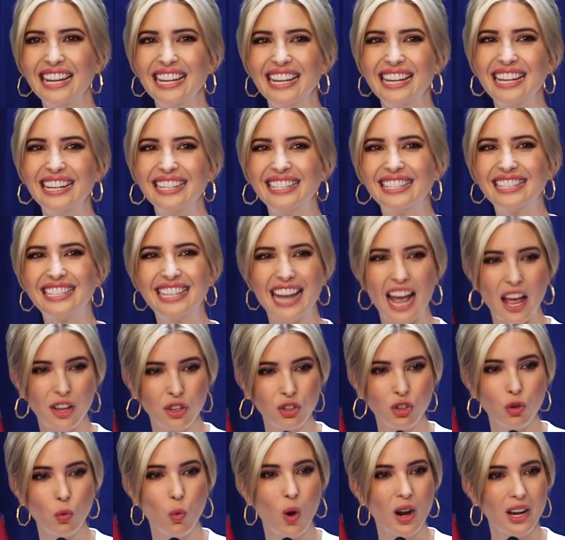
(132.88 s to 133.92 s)
He
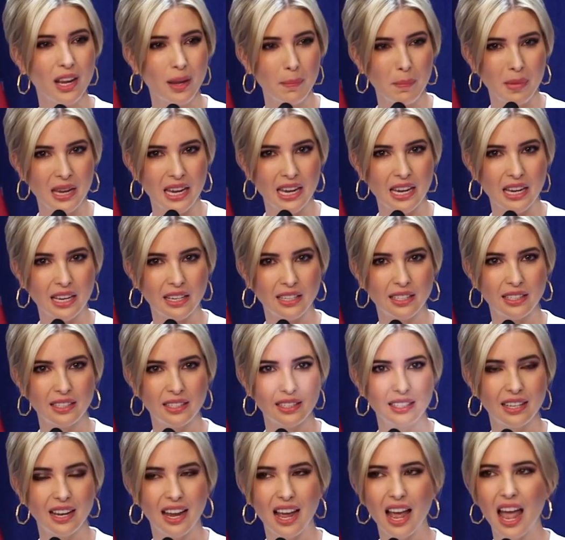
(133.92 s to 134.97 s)
says what he
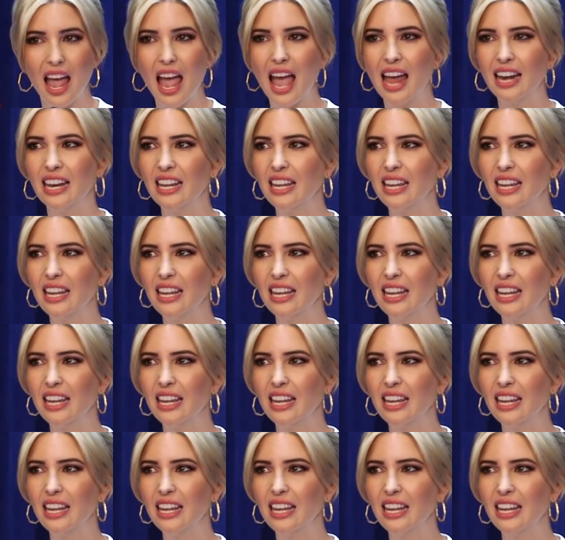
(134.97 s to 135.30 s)
means, and